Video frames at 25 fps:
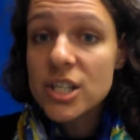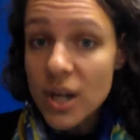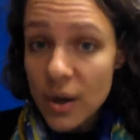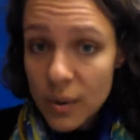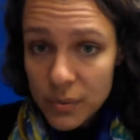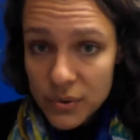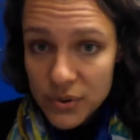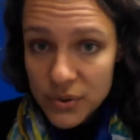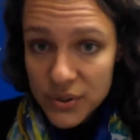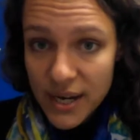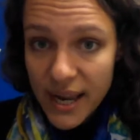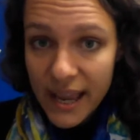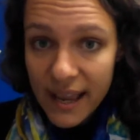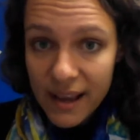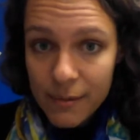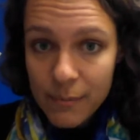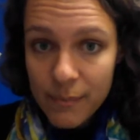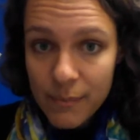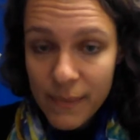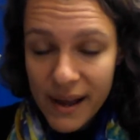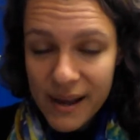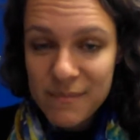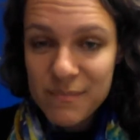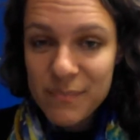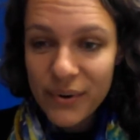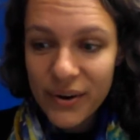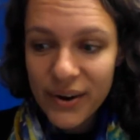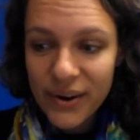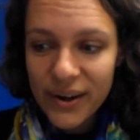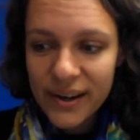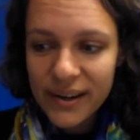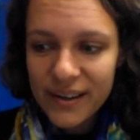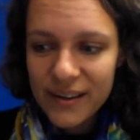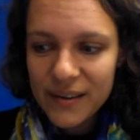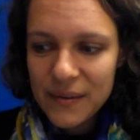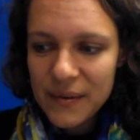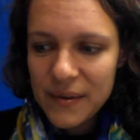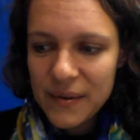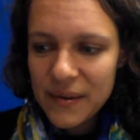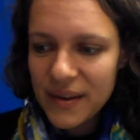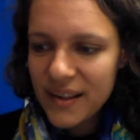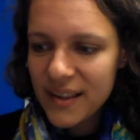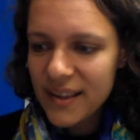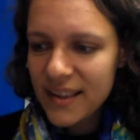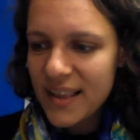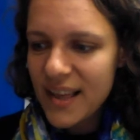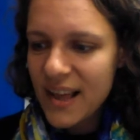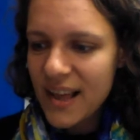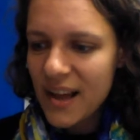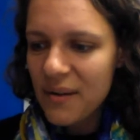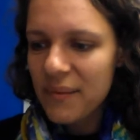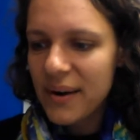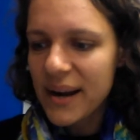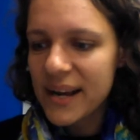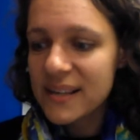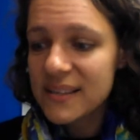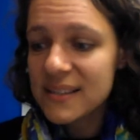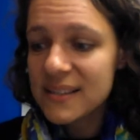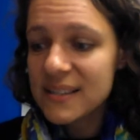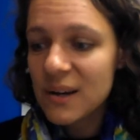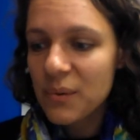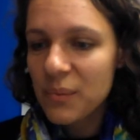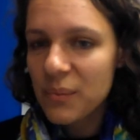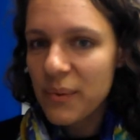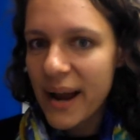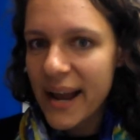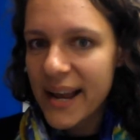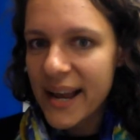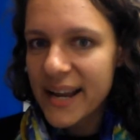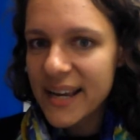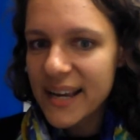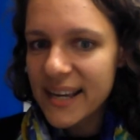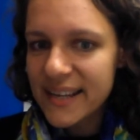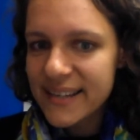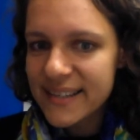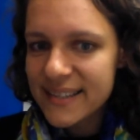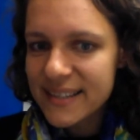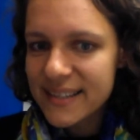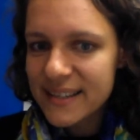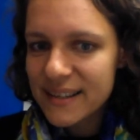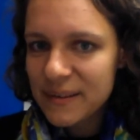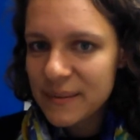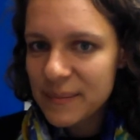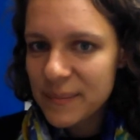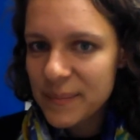Don't take my book. All right, so write it.